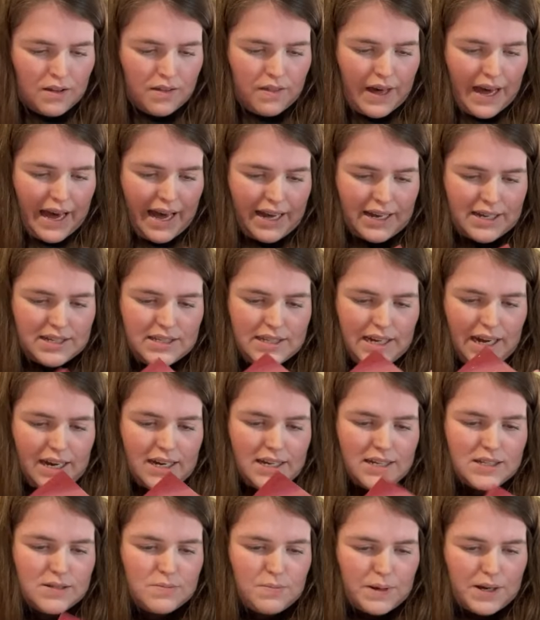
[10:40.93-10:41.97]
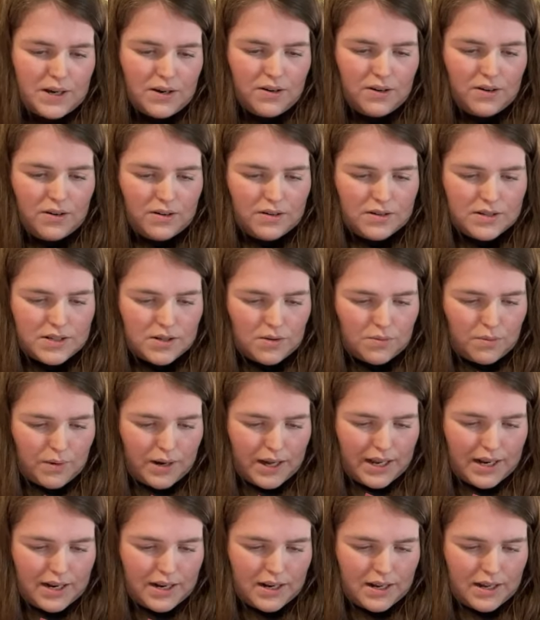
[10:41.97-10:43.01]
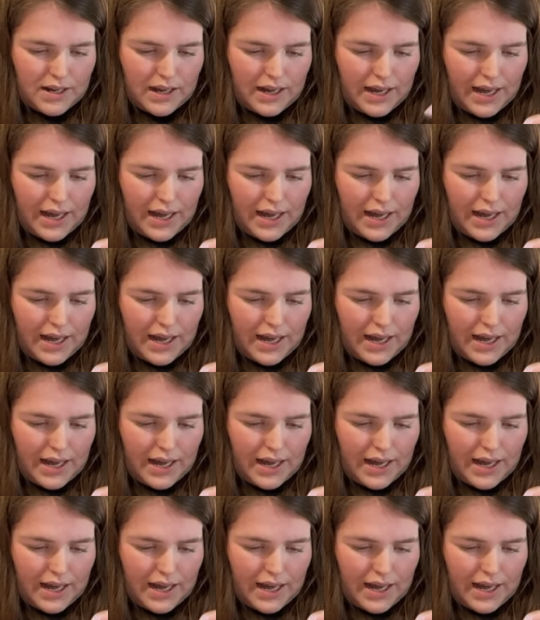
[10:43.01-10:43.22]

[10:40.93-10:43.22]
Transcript: the excess because when